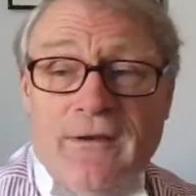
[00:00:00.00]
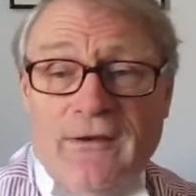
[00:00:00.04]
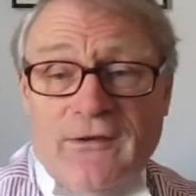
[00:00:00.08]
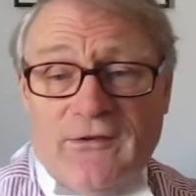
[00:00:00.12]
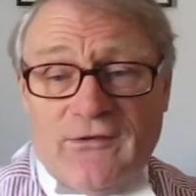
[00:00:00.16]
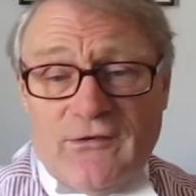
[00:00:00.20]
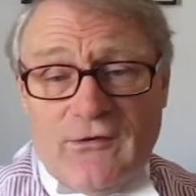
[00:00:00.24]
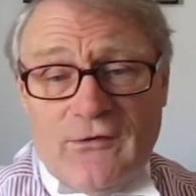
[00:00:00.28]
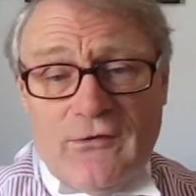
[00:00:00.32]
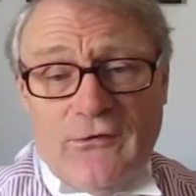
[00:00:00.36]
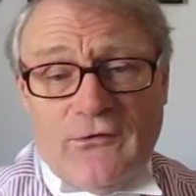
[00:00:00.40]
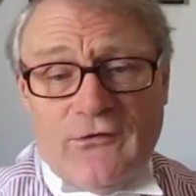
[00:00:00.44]

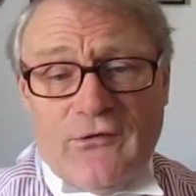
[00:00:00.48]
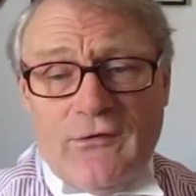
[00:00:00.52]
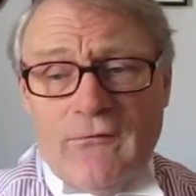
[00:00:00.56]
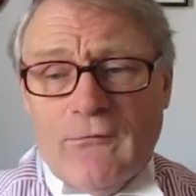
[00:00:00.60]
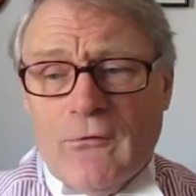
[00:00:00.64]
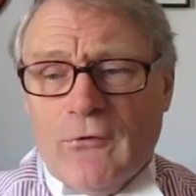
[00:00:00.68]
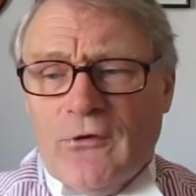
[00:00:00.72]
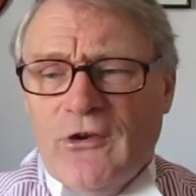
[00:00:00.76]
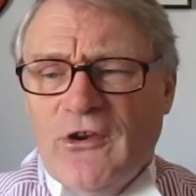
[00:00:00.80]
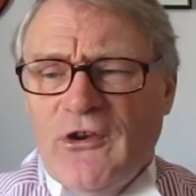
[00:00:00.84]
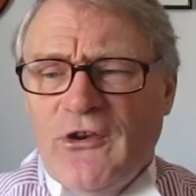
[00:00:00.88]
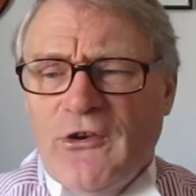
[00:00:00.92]
So you see you've
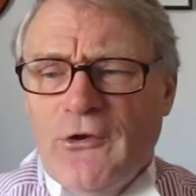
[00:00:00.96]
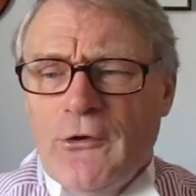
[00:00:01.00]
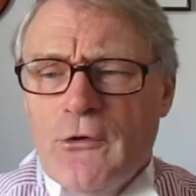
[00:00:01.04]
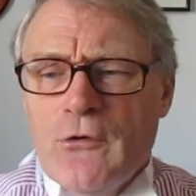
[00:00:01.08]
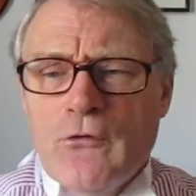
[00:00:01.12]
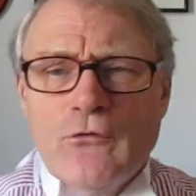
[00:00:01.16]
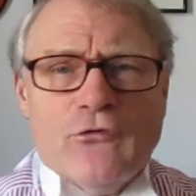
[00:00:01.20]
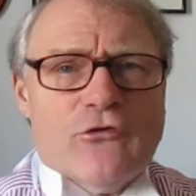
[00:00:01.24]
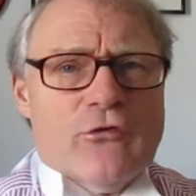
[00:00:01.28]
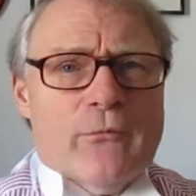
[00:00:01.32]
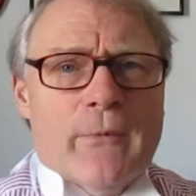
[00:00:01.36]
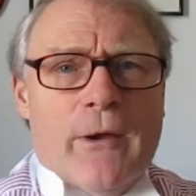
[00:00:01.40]
got a
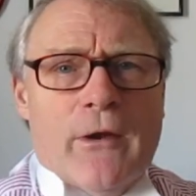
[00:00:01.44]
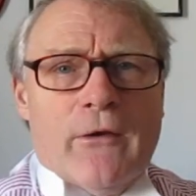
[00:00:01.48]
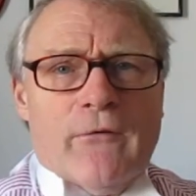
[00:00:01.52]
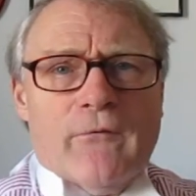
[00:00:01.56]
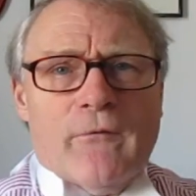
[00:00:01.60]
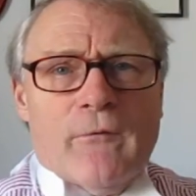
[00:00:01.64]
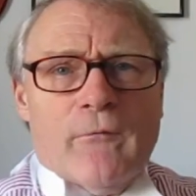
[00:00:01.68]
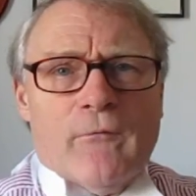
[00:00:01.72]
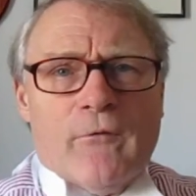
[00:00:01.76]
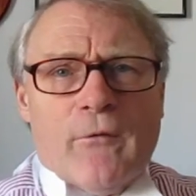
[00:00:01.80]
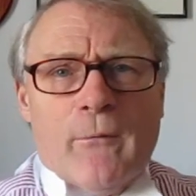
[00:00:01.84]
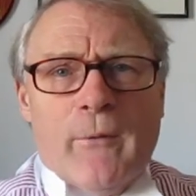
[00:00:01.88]
huge amount of
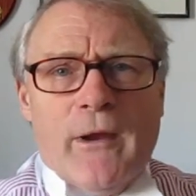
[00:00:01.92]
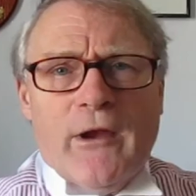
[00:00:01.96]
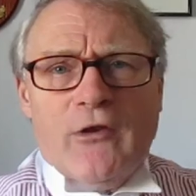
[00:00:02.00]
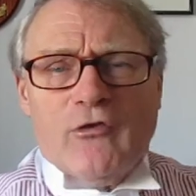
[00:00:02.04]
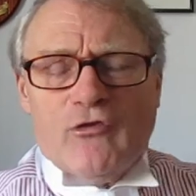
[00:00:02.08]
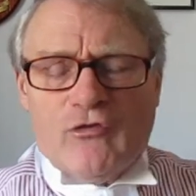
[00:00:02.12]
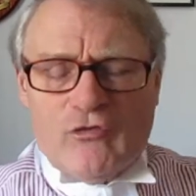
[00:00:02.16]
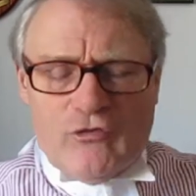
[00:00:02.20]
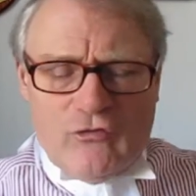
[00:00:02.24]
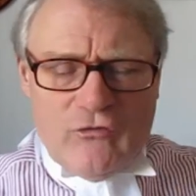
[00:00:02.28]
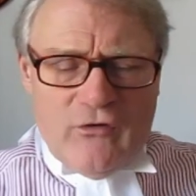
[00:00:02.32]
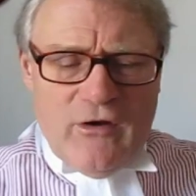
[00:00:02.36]

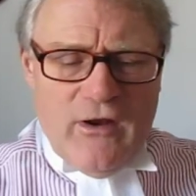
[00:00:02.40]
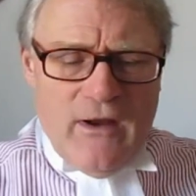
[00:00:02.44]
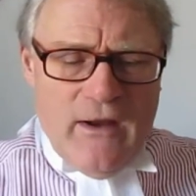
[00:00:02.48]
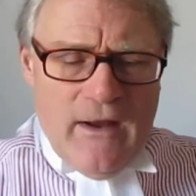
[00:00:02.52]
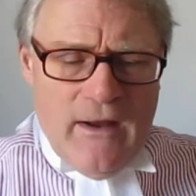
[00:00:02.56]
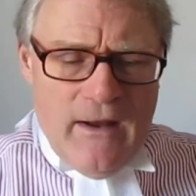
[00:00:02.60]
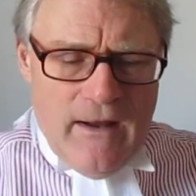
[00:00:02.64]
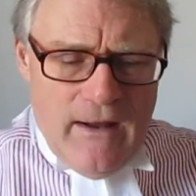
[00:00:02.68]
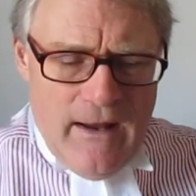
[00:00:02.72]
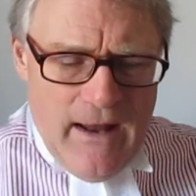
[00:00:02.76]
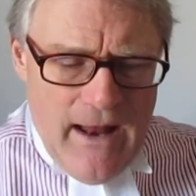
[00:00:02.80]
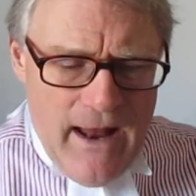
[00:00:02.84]
information.
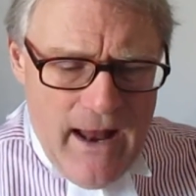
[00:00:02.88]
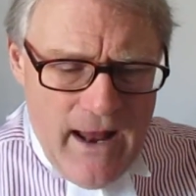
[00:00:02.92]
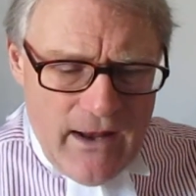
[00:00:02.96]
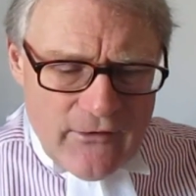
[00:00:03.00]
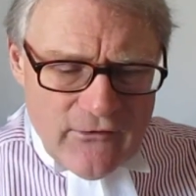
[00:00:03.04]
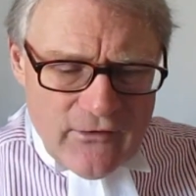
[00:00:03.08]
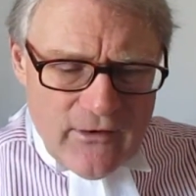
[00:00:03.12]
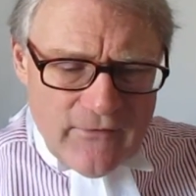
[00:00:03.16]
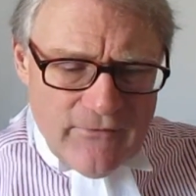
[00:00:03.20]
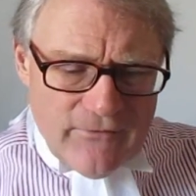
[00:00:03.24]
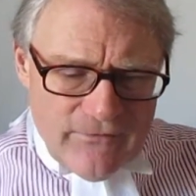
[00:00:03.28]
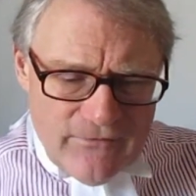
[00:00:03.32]
And
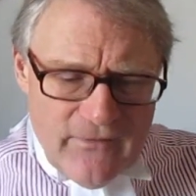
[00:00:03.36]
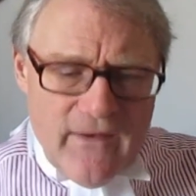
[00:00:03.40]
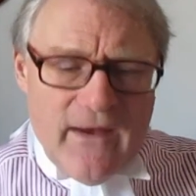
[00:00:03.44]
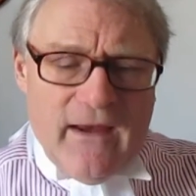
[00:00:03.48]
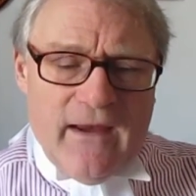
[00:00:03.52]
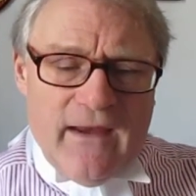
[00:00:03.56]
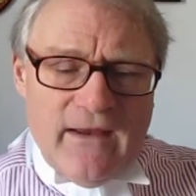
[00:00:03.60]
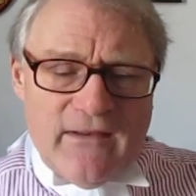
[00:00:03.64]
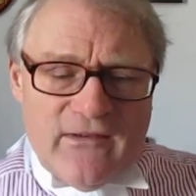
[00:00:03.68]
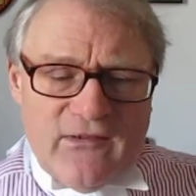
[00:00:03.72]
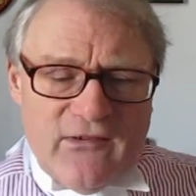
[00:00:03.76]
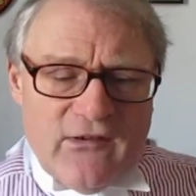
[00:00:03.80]
I
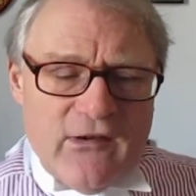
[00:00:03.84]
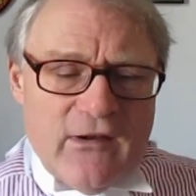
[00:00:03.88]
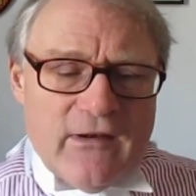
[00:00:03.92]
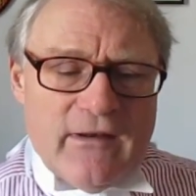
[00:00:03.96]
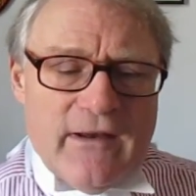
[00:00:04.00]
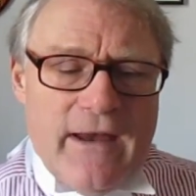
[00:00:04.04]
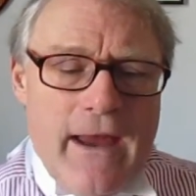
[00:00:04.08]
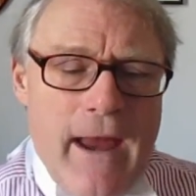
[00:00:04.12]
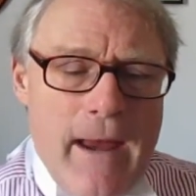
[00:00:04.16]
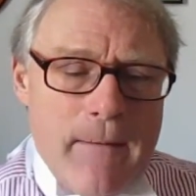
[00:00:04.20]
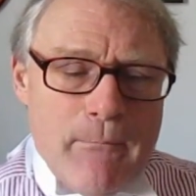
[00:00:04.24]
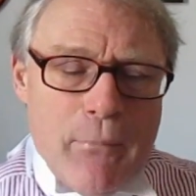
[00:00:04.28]
think it's
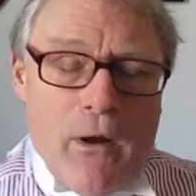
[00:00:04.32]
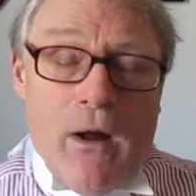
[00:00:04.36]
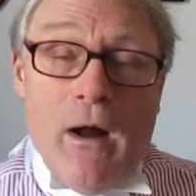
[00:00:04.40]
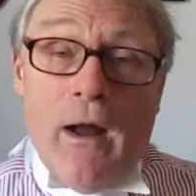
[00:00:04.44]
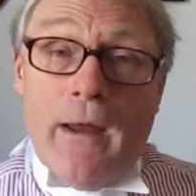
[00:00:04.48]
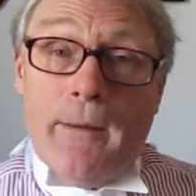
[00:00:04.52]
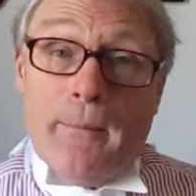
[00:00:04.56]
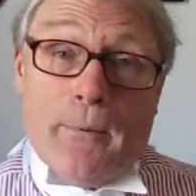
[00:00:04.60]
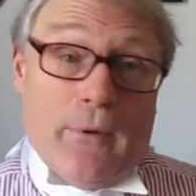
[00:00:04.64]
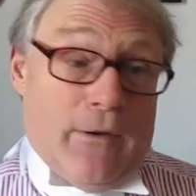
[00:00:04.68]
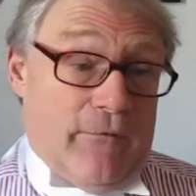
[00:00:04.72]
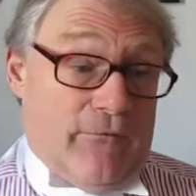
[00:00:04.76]
certainly a
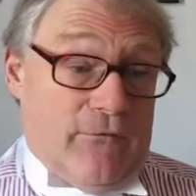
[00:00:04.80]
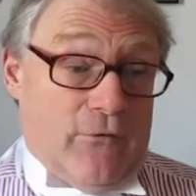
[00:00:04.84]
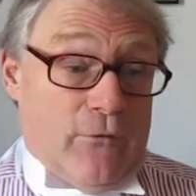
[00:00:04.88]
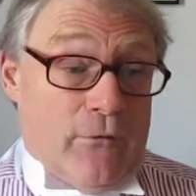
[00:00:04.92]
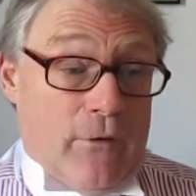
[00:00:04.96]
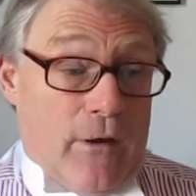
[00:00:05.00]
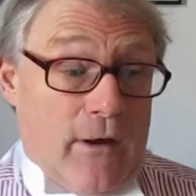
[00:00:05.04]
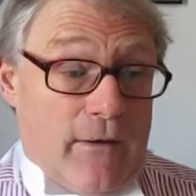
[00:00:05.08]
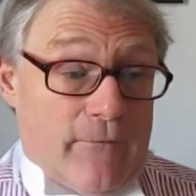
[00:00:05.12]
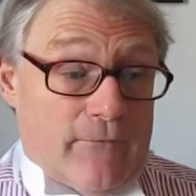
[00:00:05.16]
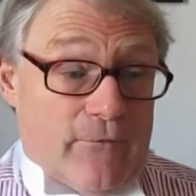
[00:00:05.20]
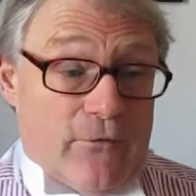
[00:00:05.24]
Bible, if you
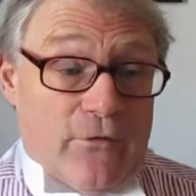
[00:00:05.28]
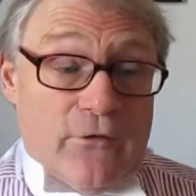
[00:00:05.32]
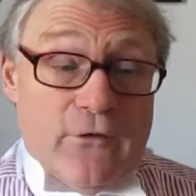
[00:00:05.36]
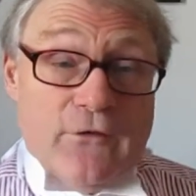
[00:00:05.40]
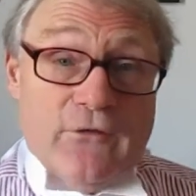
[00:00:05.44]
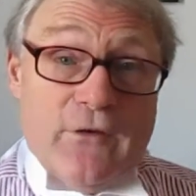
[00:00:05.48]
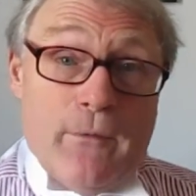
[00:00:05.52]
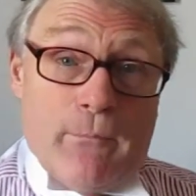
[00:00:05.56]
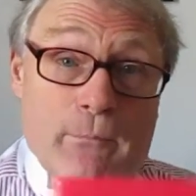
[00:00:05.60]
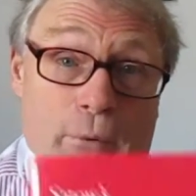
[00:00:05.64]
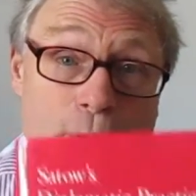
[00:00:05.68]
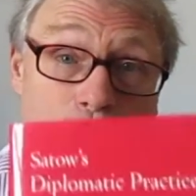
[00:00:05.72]
like, for the
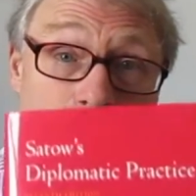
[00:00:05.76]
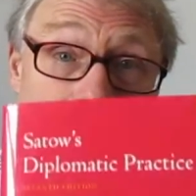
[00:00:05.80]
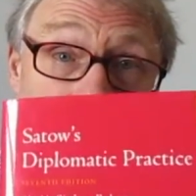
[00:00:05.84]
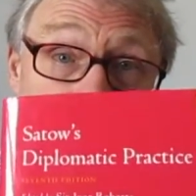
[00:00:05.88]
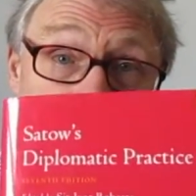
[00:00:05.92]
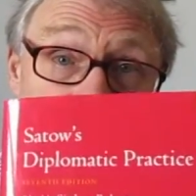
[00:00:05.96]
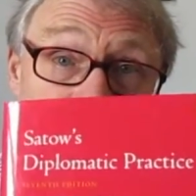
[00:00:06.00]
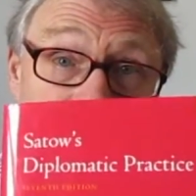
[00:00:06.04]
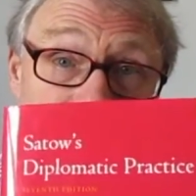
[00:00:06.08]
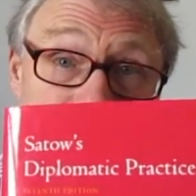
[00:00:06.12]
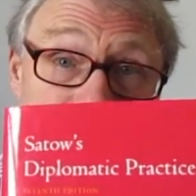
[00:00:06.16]
diplomat.